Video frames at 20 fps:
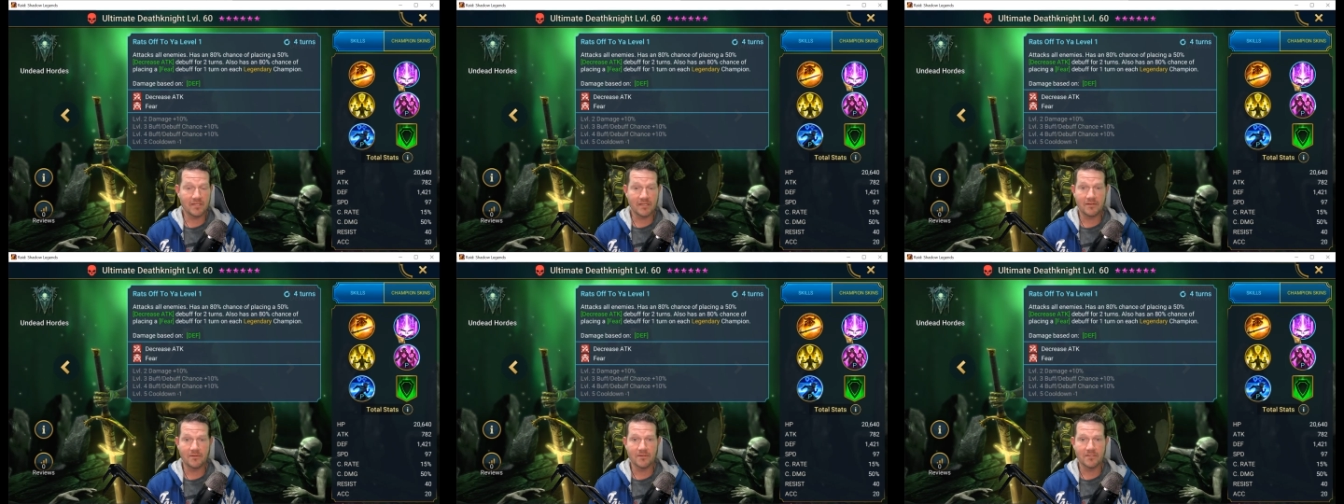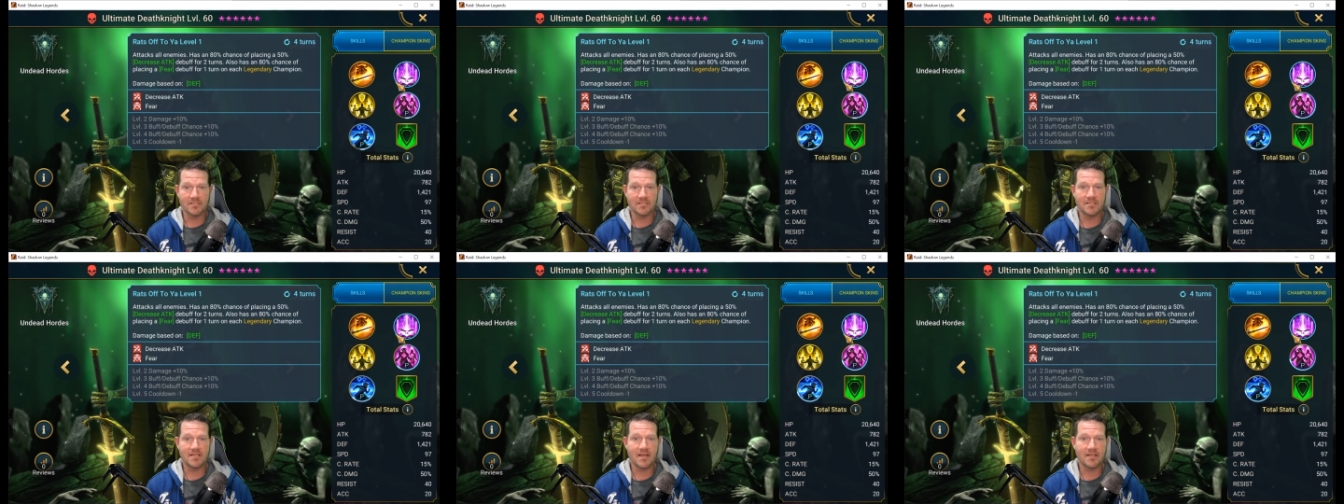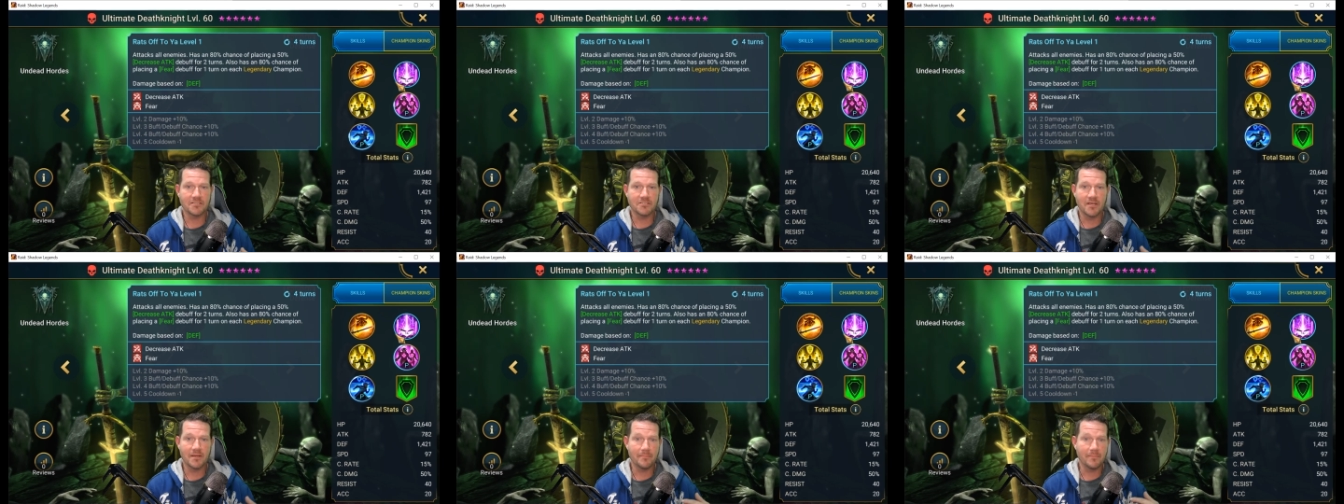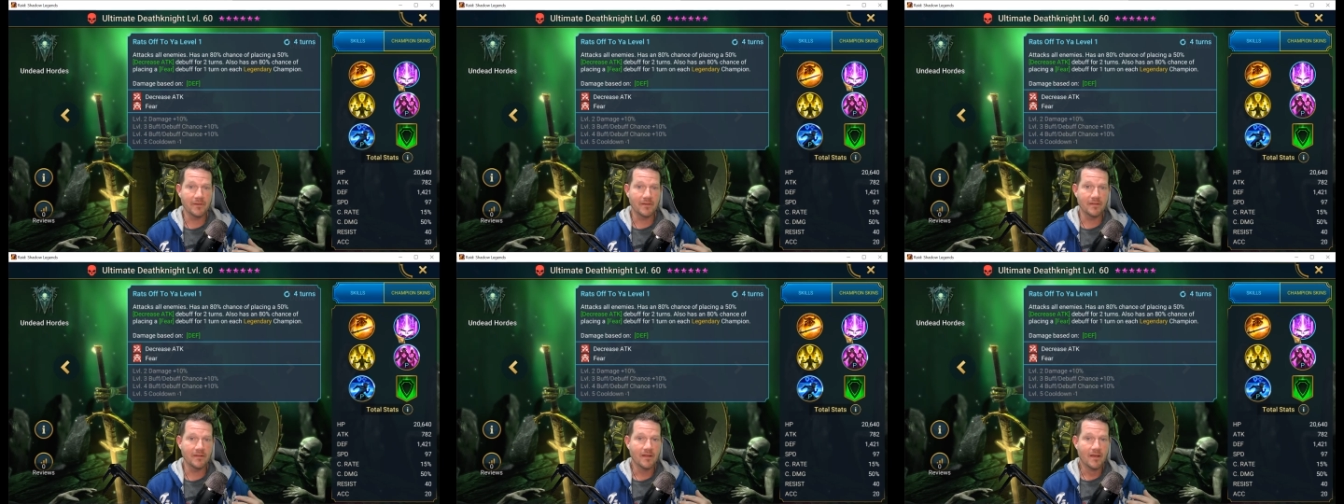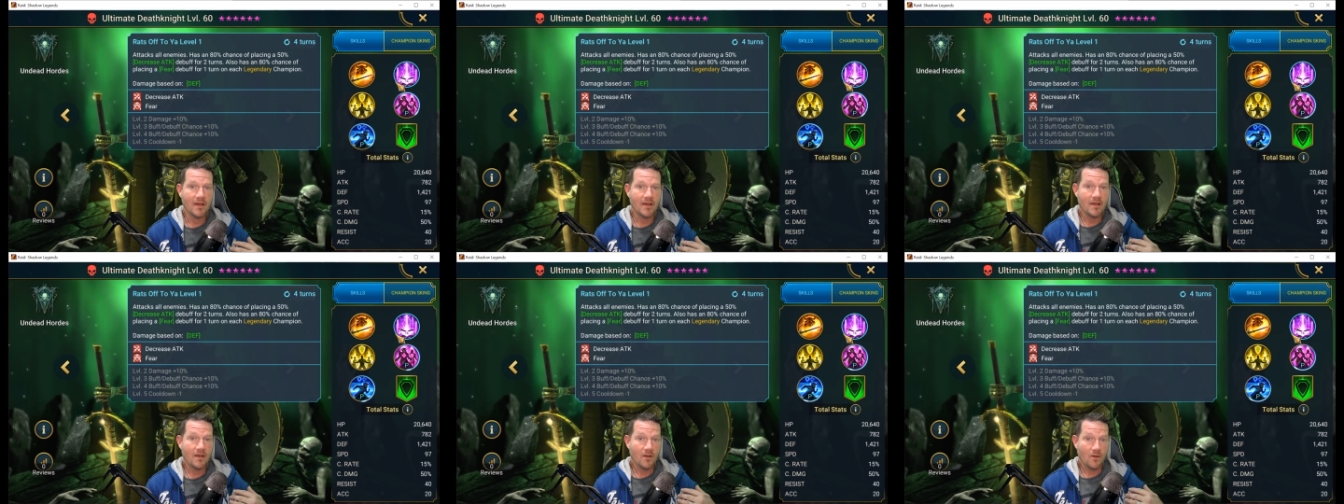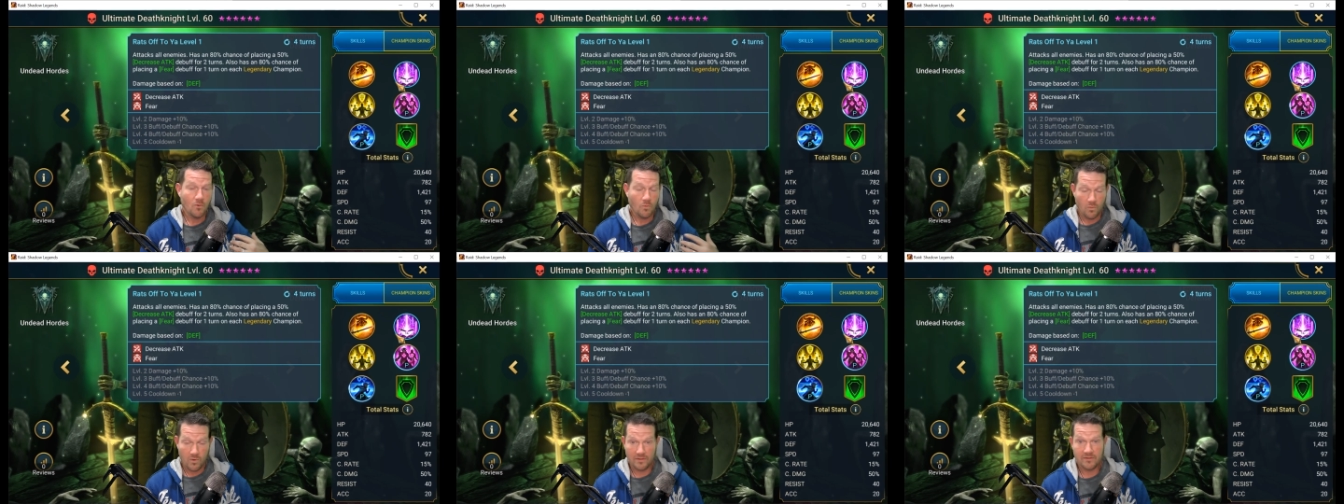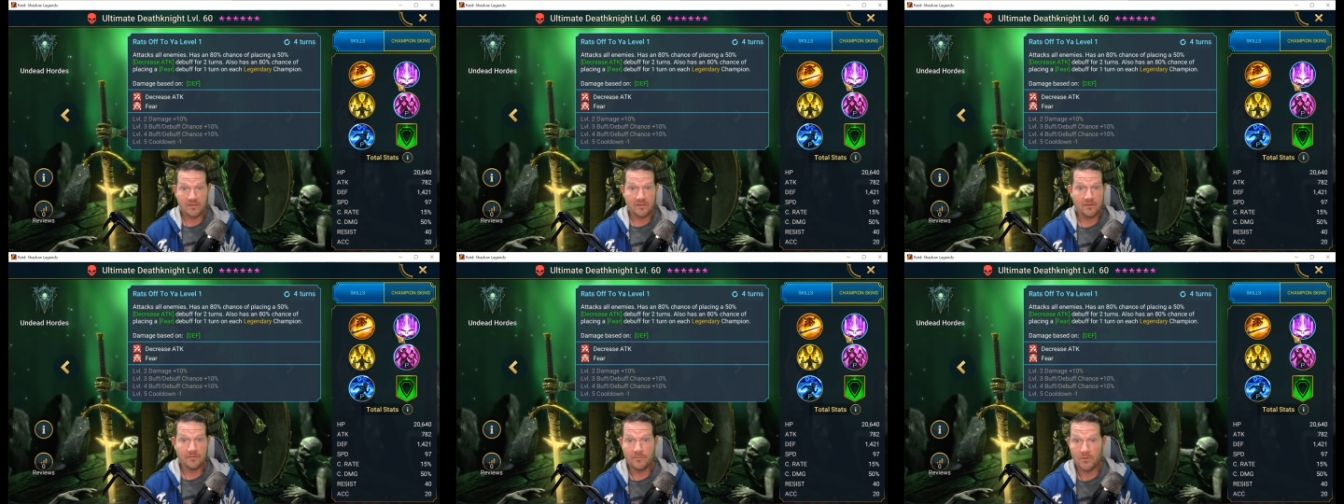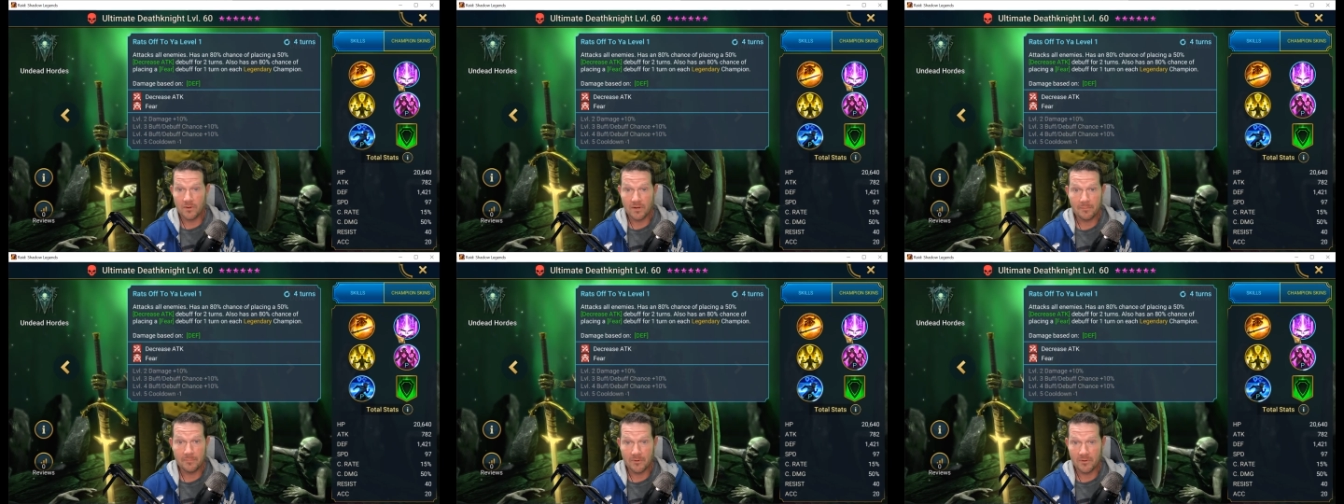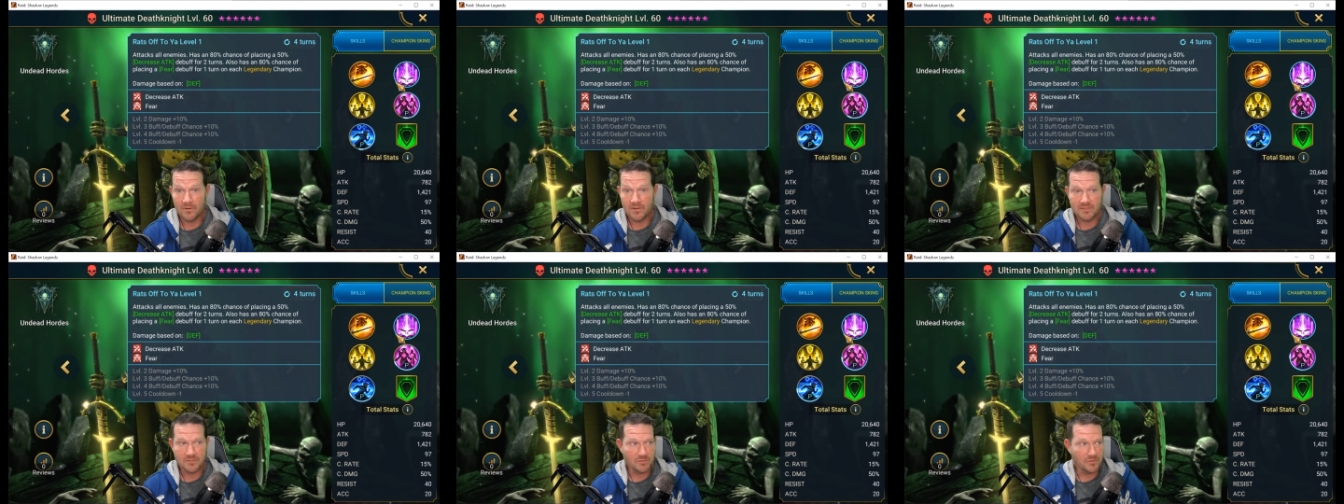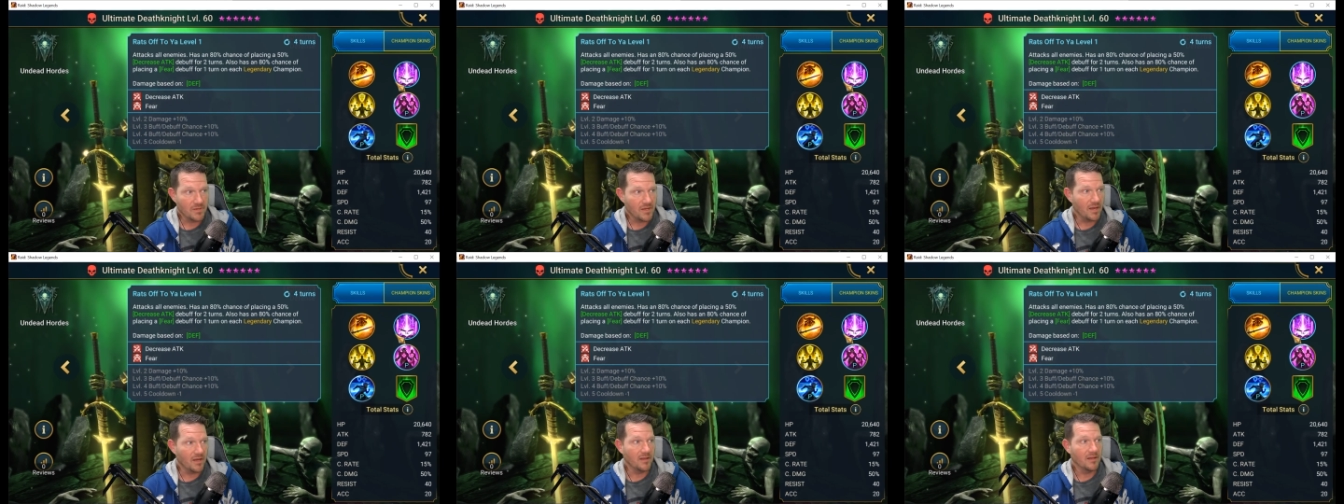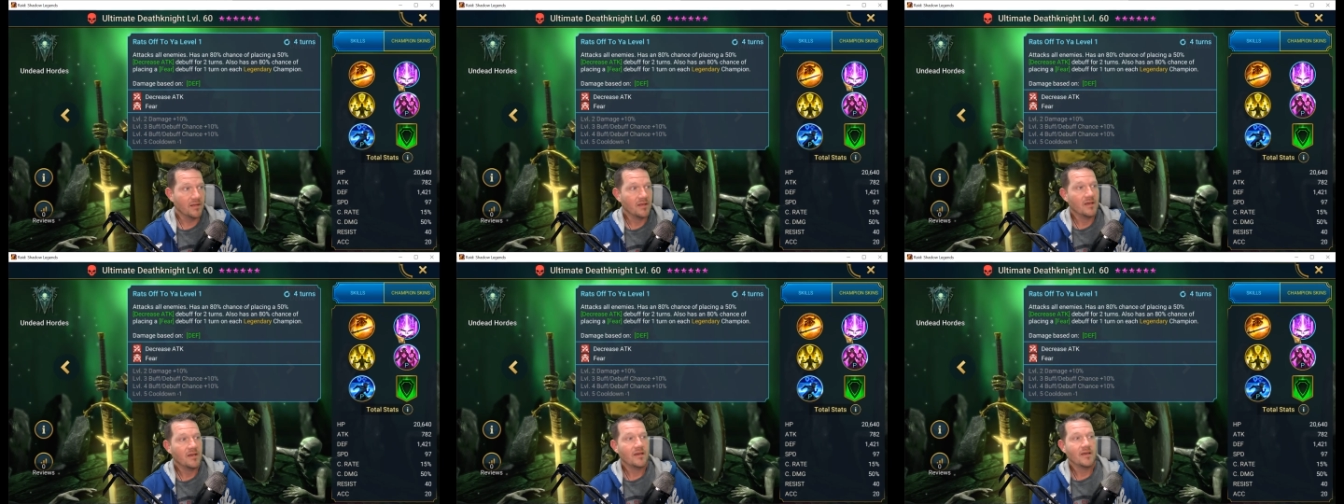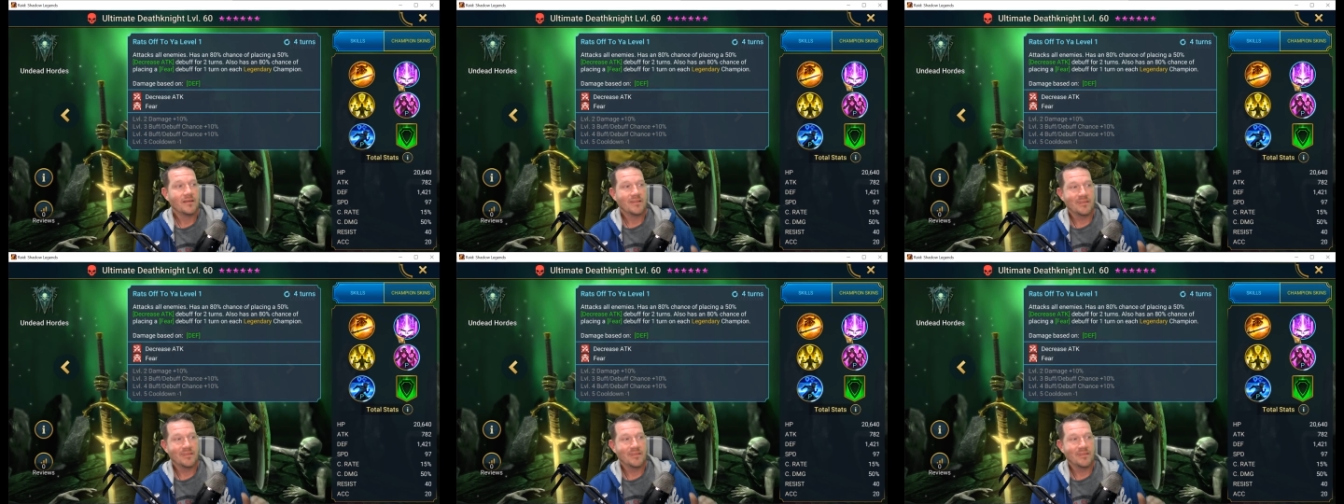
decrease attack champion, whether you've already progressed or not.